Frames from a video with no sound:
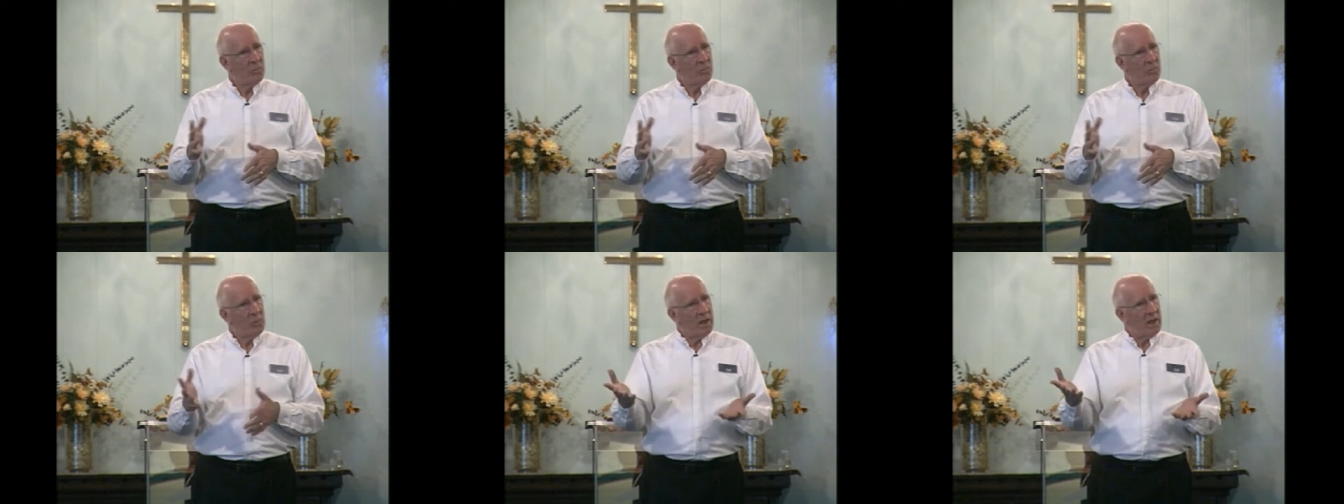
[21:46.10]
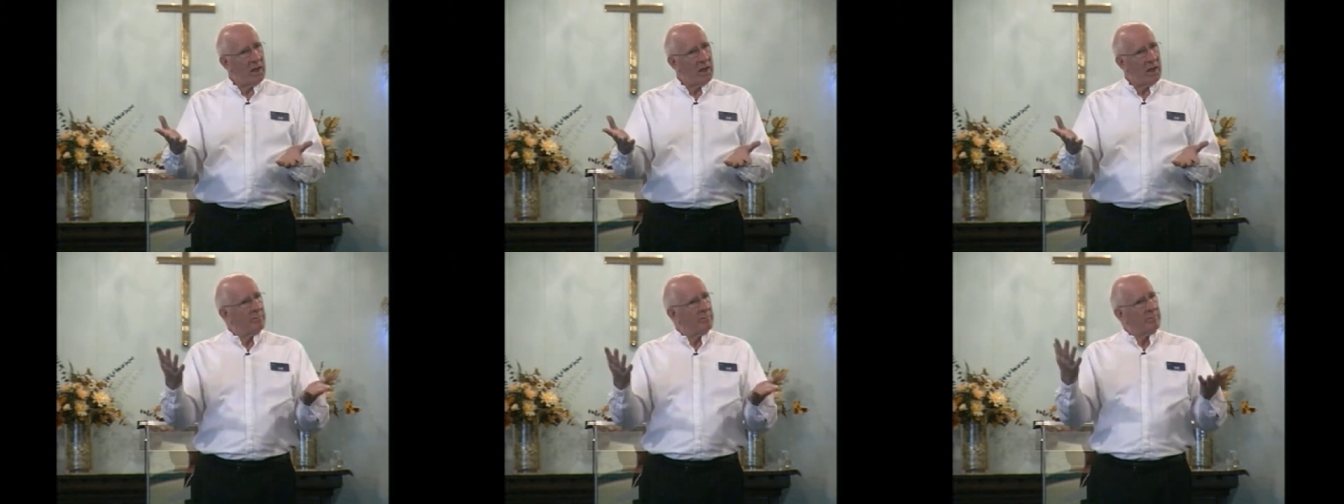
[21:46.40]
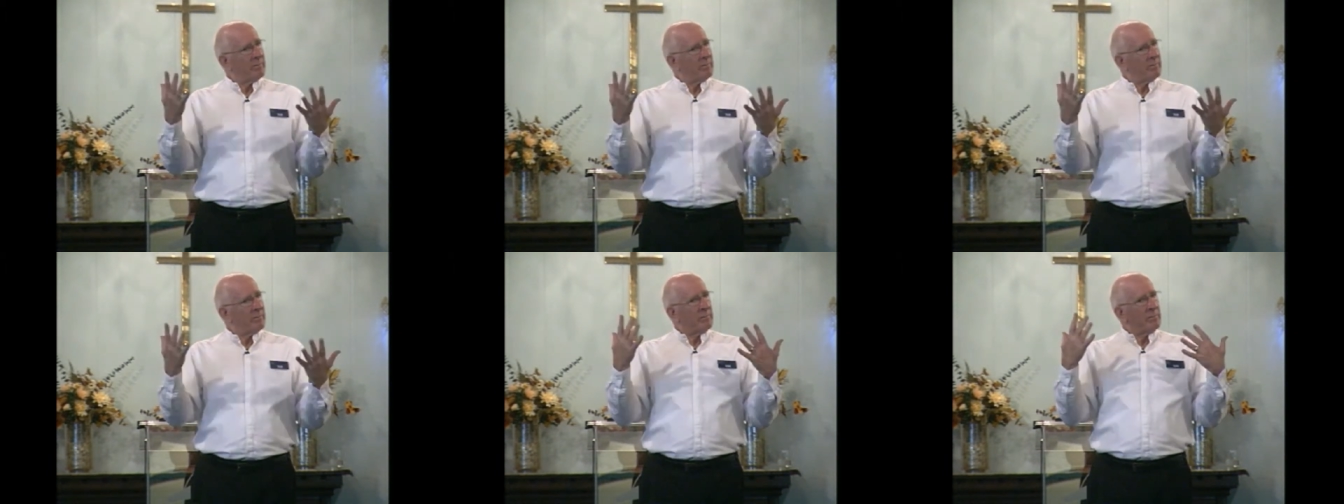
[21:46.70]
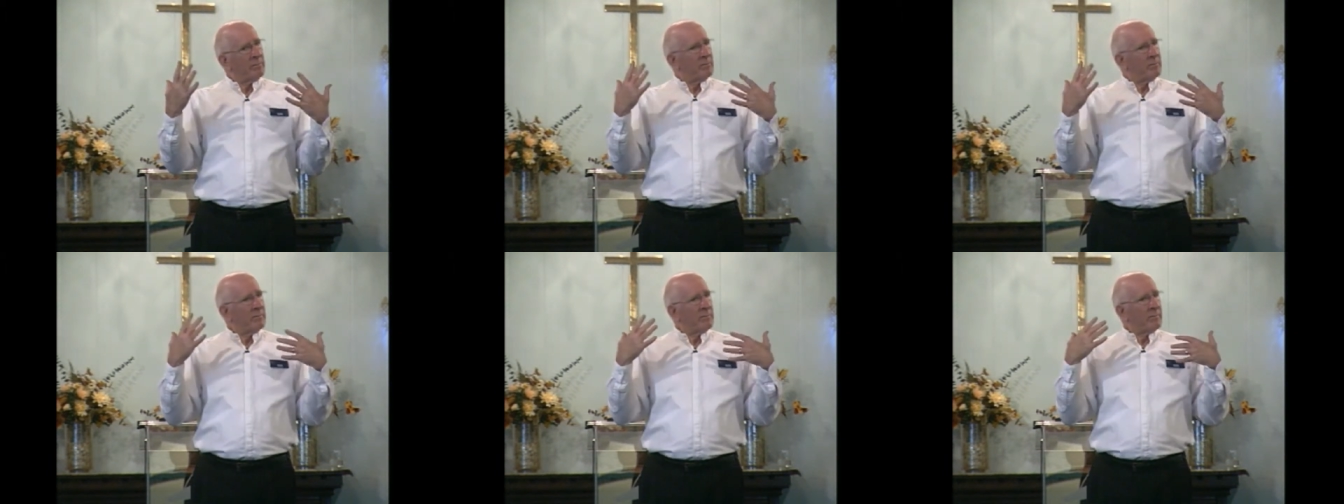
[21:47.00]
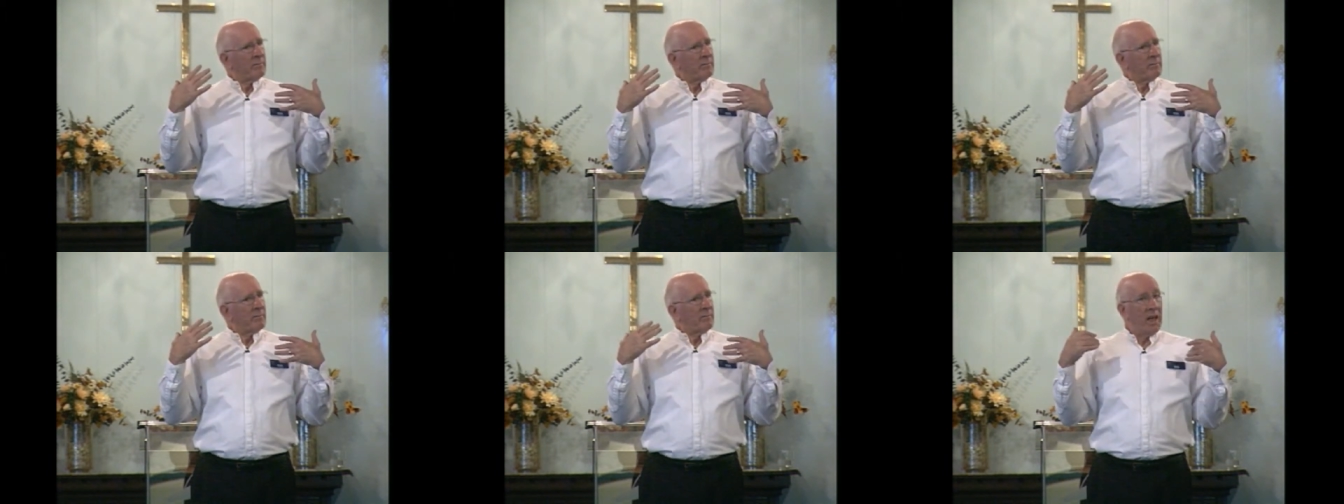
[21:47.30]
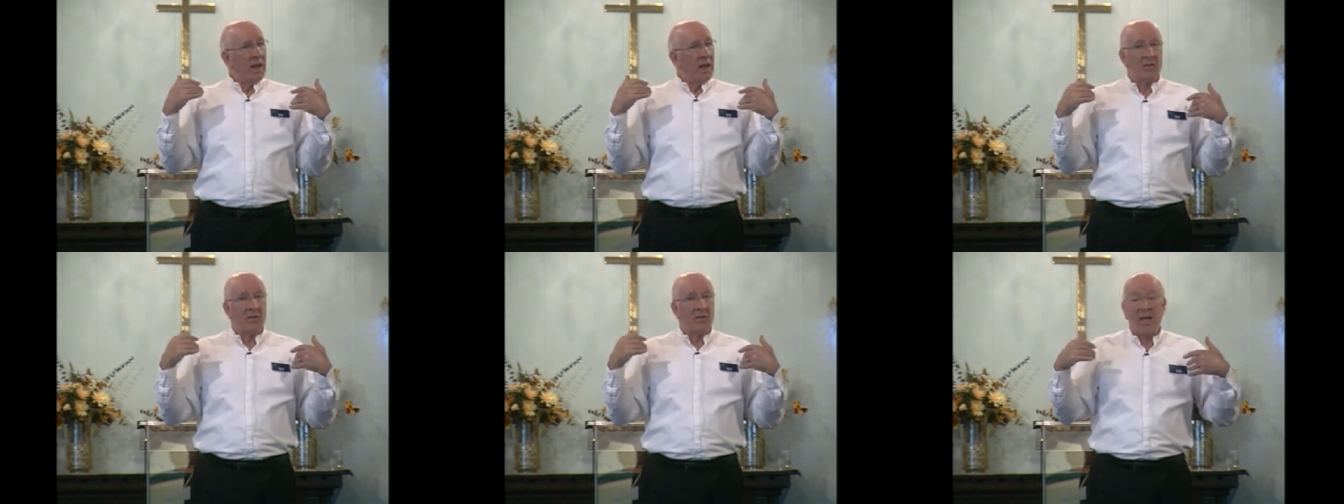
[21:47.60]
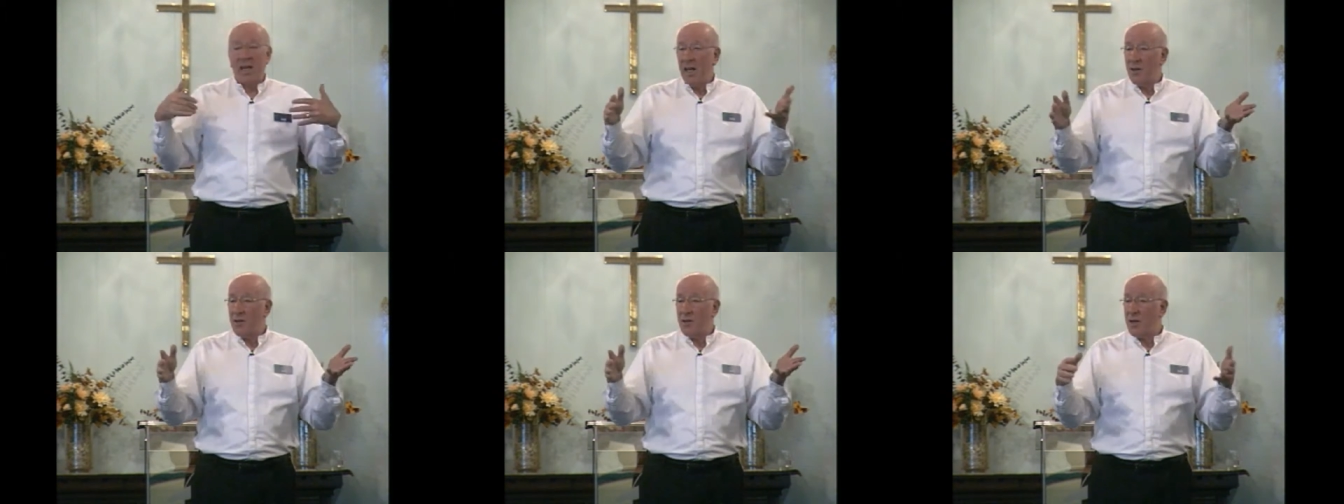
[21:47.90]
Breathe. And
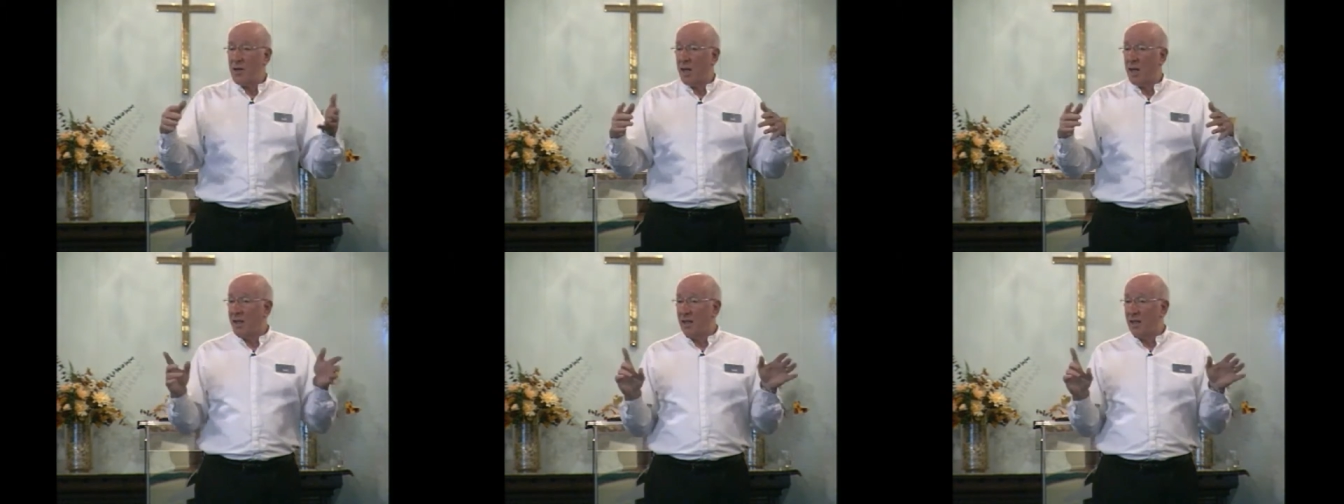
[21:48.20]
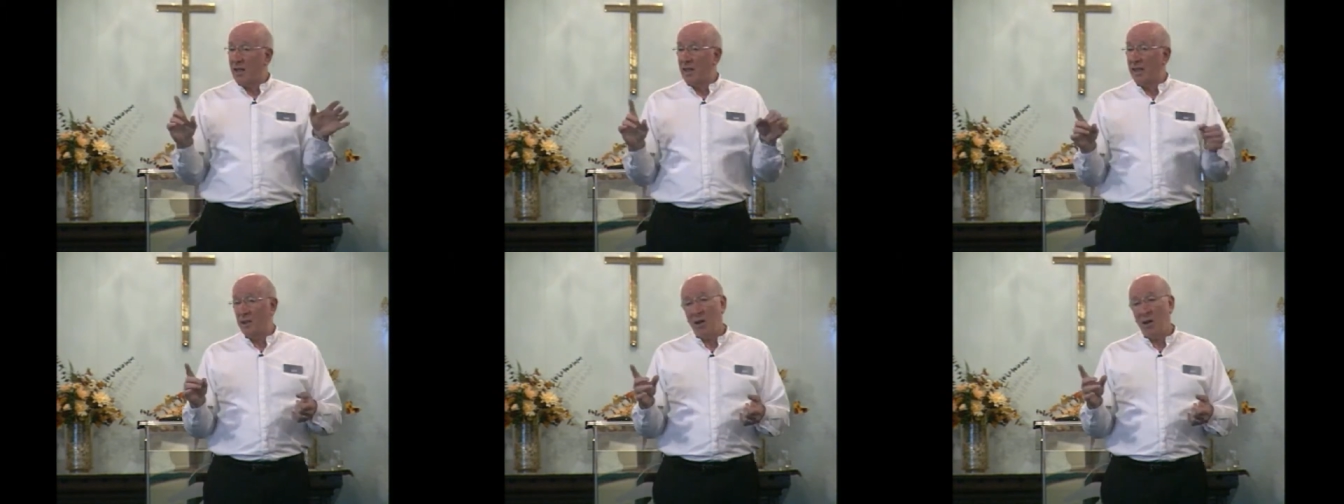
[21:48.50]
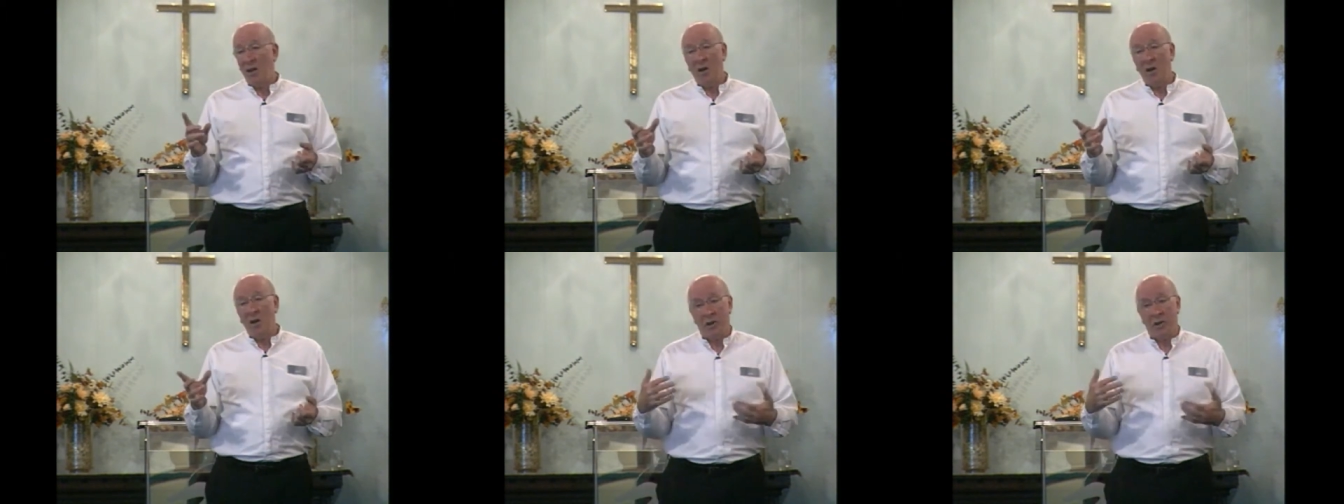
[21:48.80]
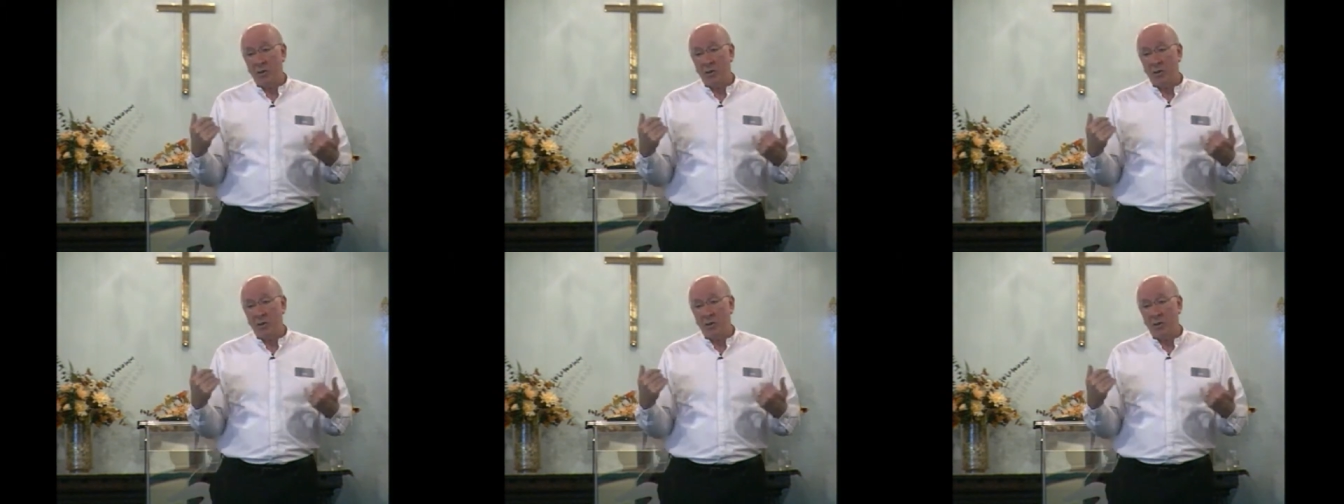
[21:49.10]
as I exhale, I let go.